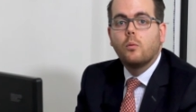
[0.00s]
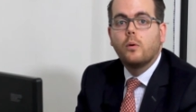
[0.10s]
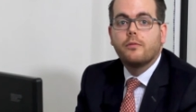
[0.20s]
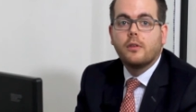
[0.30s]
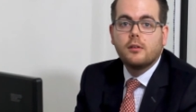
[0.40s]

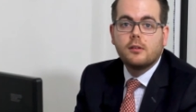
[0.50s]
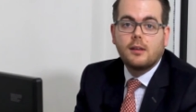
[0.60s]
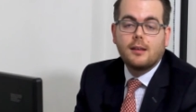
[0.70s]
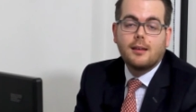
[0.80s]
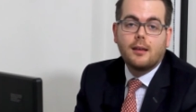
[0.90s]
With this,
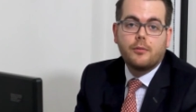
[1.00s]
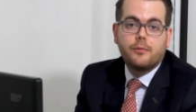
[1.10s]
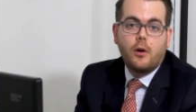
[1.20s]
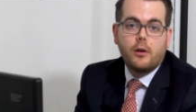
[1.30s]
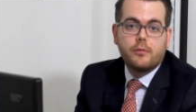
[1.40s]
they take
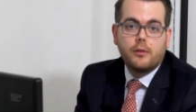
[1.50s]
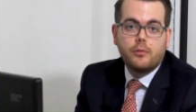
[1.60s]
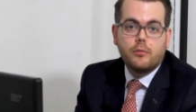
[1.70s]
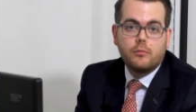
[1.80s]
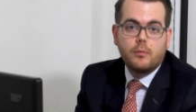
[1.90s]
5
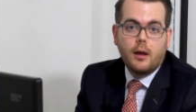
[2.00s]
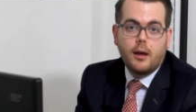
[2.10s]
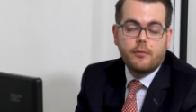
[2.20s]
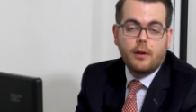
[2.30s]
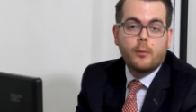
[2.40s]
different
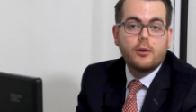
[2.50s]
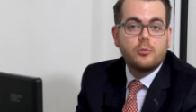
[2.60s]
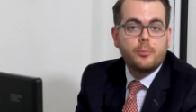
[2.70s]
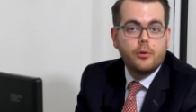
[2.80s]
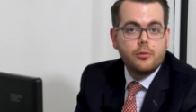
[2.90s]

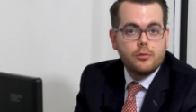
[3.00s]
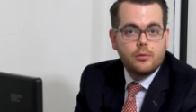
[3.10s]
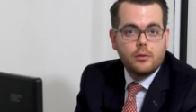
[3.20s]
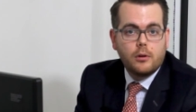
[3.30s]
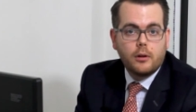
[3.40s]
valuation points
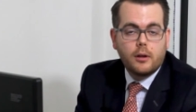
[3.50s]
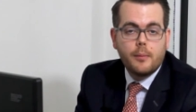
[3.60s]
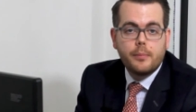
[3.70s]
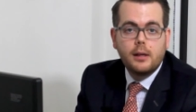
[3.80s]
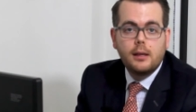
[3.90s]
on a
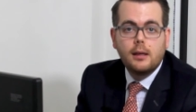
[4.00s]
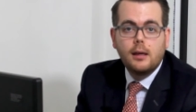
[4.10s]
company,